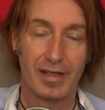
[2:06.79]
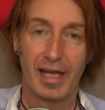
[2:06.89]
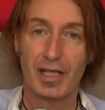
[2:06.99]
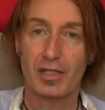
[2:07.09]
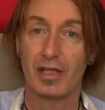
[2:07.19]

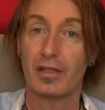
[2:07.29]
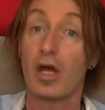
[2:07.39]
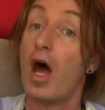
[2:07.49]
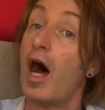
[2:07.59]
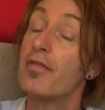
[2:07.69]
Excellent.
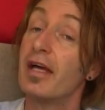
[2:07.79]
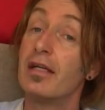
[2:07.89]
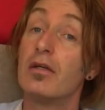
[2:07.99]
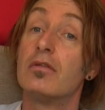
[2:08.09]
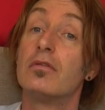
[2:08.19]
And
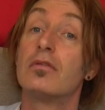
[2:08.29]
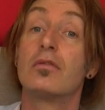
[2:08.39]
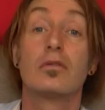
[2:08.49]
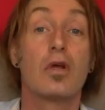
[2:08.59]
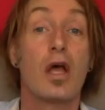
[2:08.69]
then
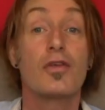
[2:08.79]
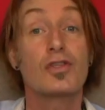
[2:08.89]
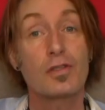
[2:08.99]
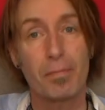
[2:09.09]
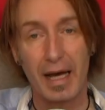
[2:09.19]

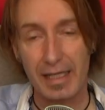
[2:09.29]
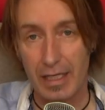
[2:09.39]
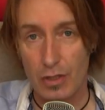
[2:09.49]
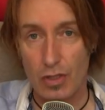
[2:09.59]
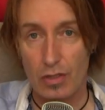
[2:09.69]

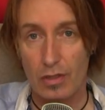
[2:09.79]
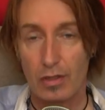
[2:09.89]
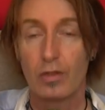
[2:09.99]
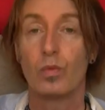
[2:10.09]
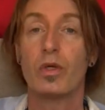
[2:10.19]
Spanish,
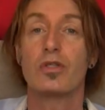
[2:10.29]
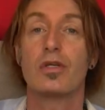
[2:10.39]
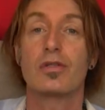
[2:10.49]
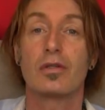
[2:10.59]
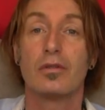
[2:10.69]
which
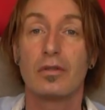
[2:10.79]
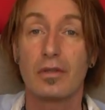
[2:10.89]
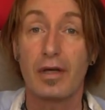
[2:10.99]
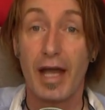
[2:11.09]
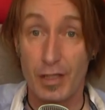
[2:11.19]
is
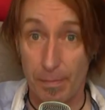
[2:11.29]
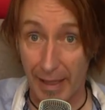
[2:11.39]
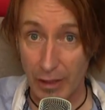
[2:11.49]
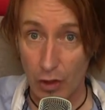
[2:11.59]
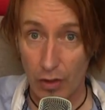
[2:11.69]

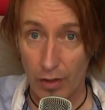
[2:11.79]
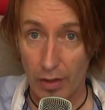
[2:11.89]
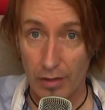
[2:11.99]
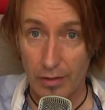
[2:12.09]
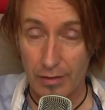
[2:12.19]
Español.
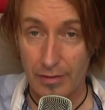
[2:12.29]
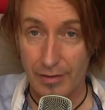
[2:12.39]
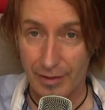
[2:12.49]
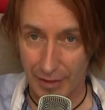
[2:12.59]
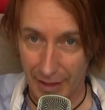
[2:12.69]

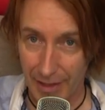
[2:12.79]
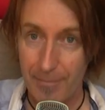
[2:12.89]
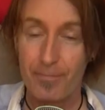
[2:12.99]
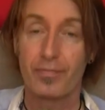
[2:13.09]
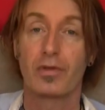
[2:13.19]
Okay,
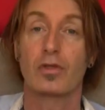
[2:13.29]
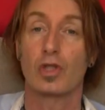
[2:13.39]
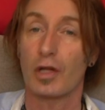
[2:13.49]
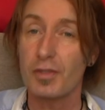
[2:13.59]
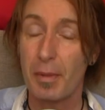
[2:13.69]

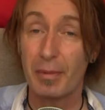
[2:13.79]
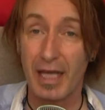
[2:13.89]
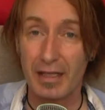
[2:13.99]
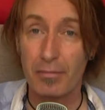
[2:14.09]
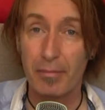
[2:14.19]
Lots of people
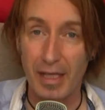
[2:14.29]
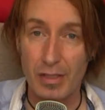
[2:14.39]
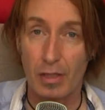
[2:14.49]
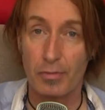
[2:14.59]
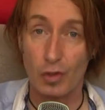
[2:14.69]
get them
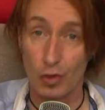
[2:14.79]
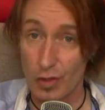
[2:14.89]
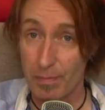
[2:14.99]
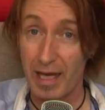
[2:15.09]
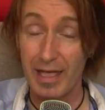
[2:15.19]
mixed up. So
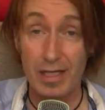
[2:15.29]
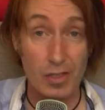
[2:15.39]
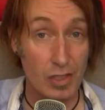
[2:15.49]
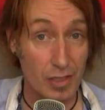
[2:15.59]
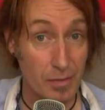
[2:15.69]
Spain
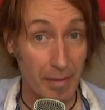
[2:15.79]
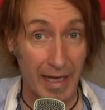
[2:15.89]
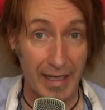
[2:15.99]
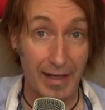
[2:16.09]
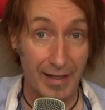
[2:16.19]
is
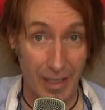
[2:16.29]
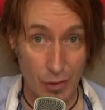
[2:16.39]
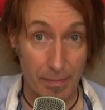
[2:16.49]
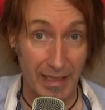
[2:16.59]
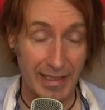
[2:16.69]
Hispana,
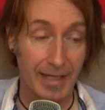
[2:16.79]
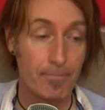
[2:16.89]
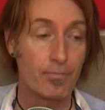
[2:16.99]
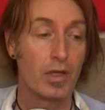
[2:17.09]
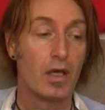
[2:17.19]
España.
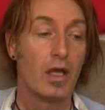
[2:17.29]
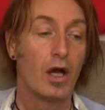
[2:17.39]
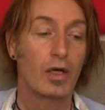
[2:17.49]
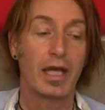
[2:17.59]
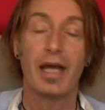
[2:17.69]

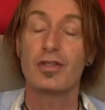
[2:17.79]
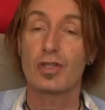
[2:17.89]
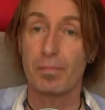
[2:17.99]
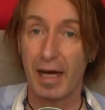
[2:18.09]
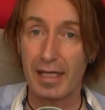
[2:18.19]
Okay, and
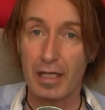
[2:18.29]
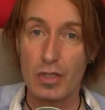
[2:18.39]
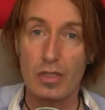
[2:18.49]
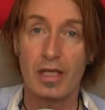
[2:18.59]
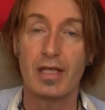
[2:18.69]

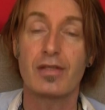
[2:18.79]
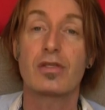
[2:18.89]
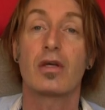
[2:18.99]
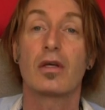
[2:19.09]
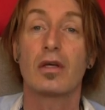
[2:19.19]
Spanish
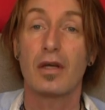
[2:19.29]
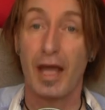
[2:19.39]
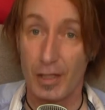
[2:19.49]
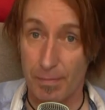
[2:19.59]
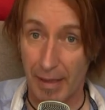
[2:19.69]
is
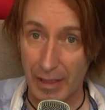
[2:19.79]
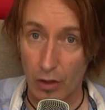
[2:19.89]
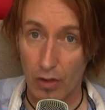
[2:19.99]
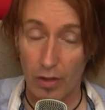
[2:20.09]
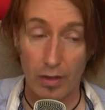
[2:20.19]

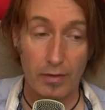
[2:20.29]
Español.